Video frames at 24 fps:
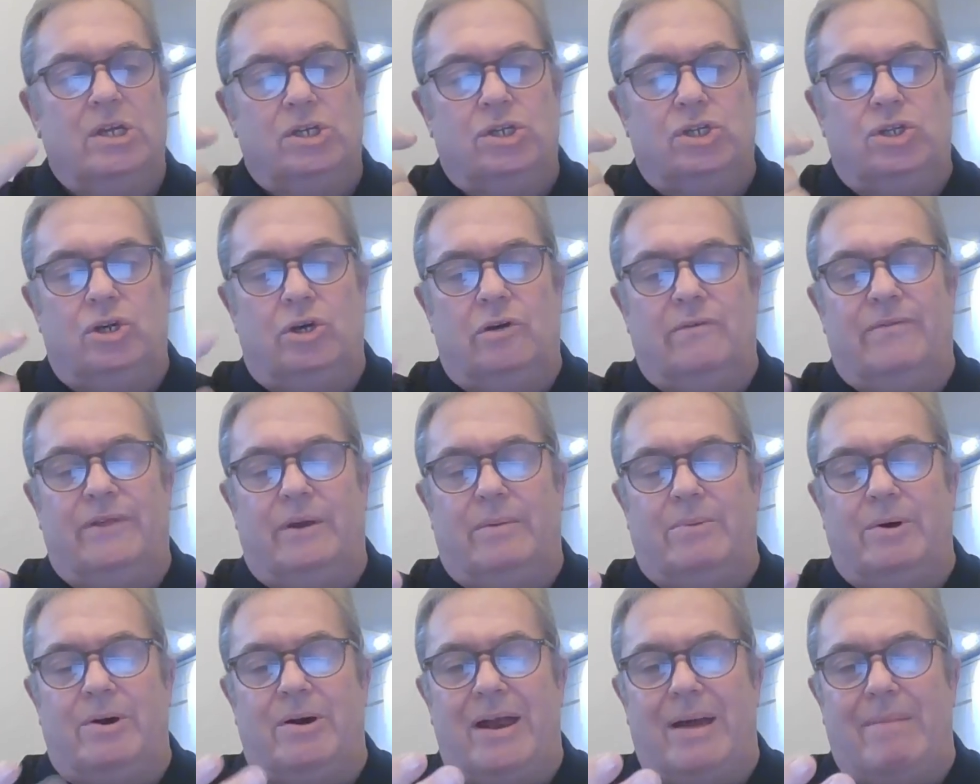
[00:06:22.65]
Two of
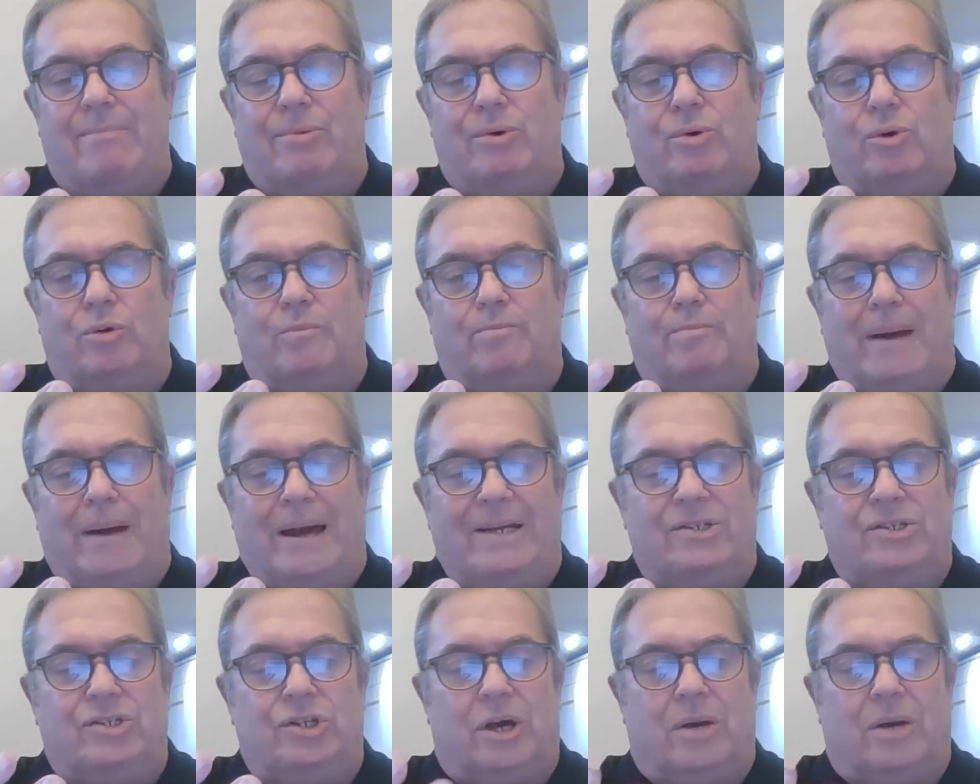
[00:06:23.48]
them are Emerald
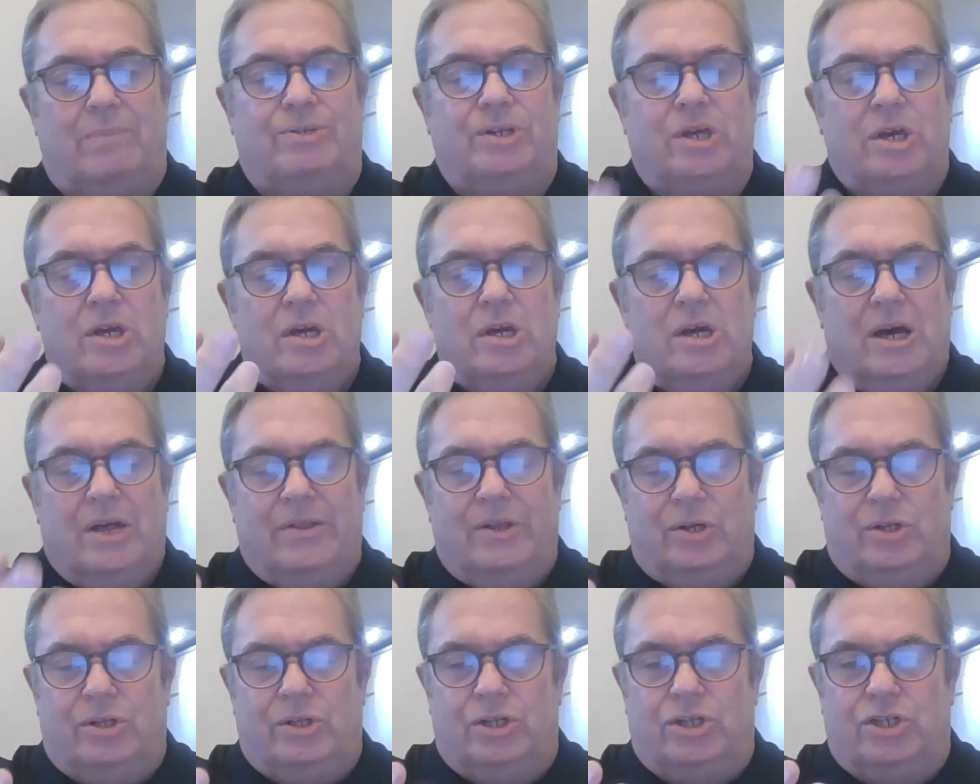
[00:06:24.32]
bank jobs, and
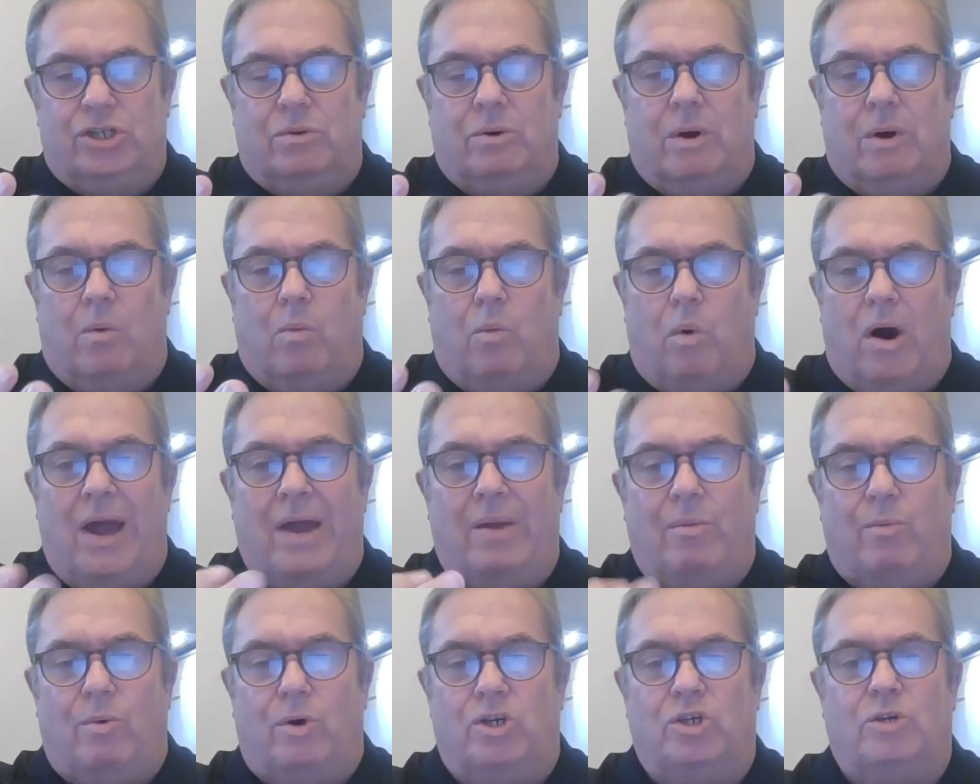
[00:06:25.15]
the other two are
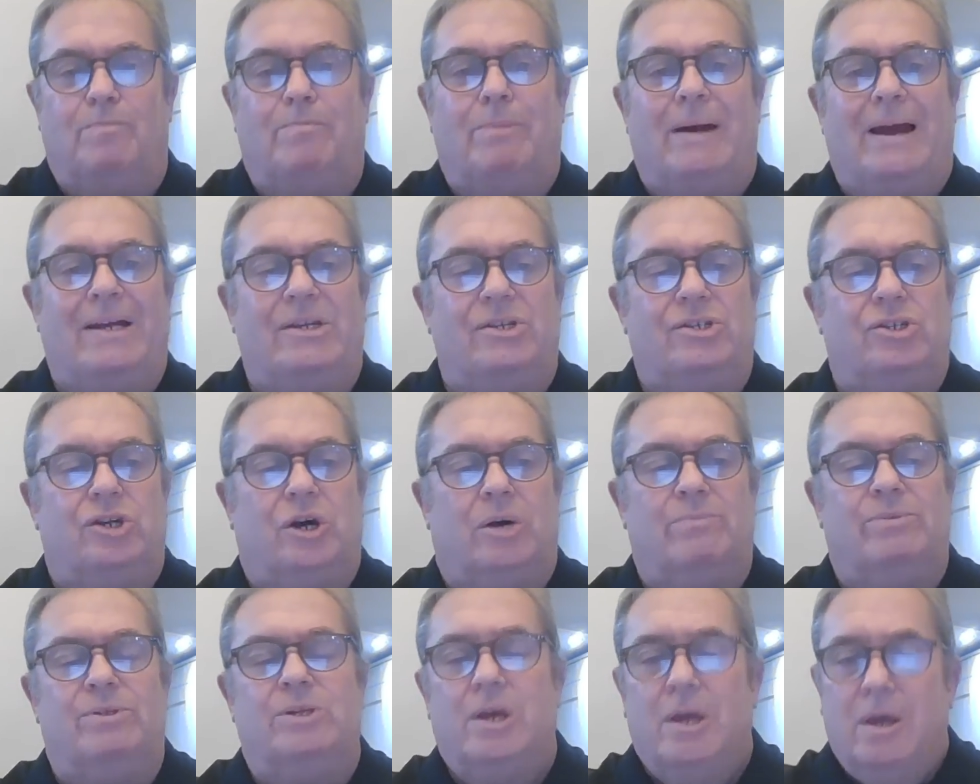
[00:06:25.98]
Whitewash bank
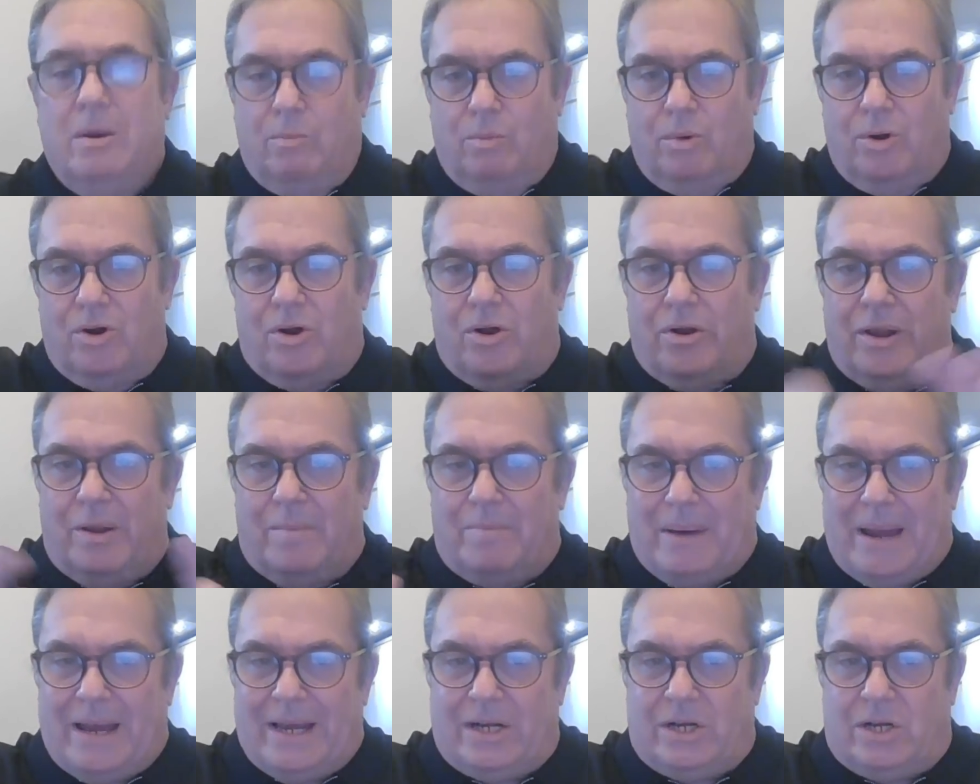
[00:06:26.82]
jobs. We're on a
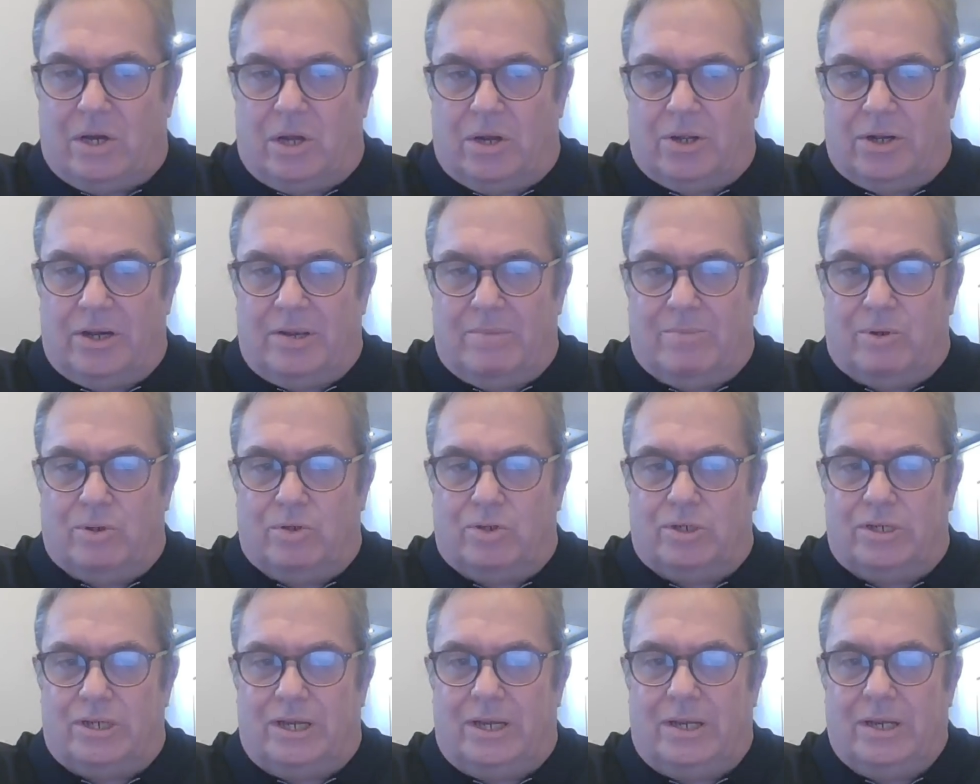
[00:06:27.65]
bank holiday
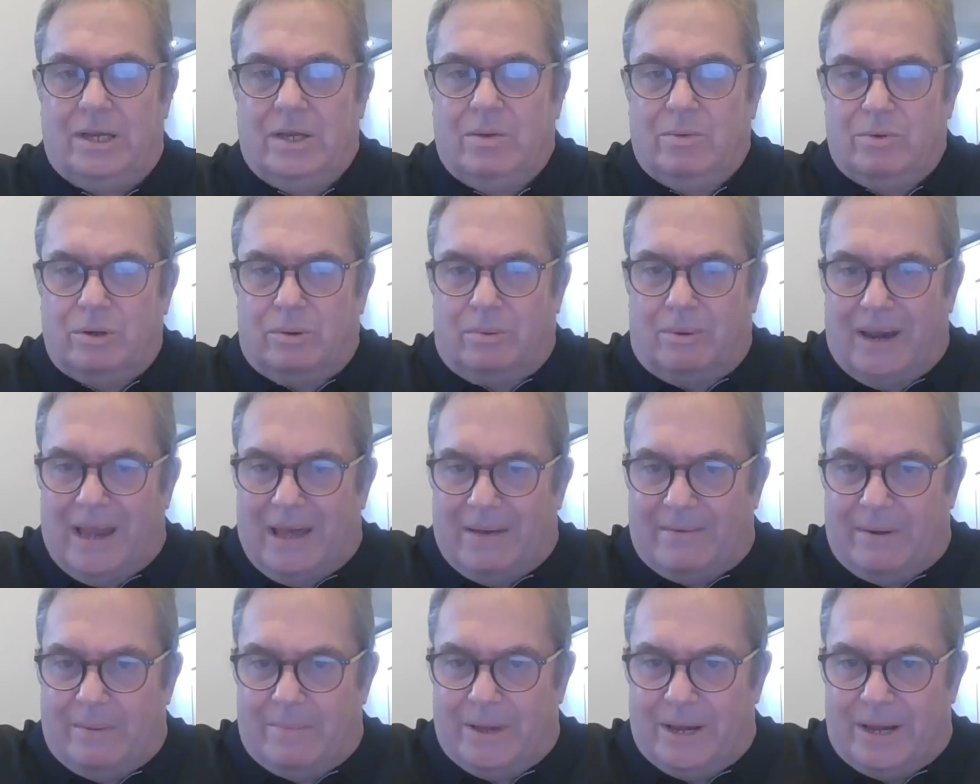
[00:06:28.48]
Monday, so we'll
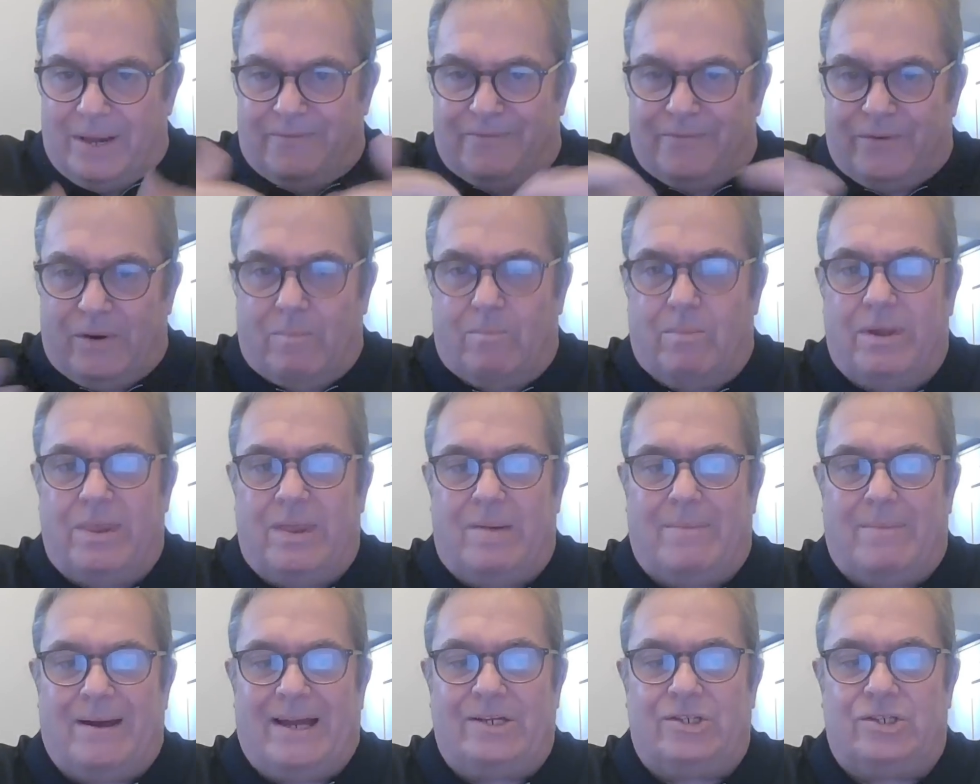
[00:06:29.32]
have a bit of fun with
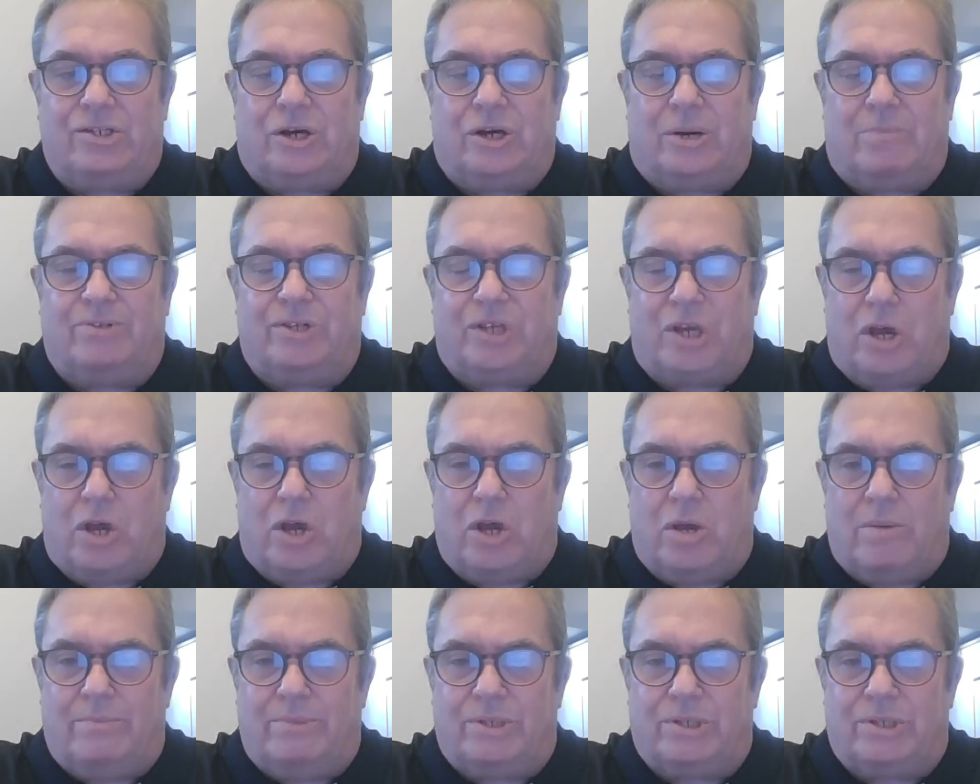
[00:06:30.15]
the bank job
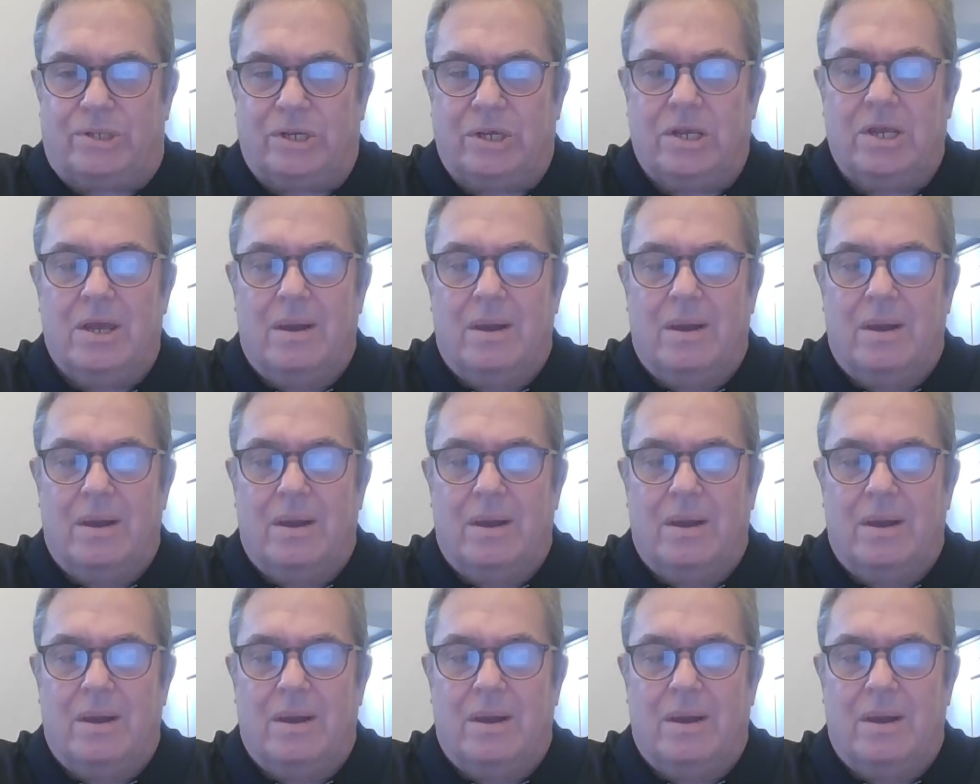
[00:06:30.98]
terms.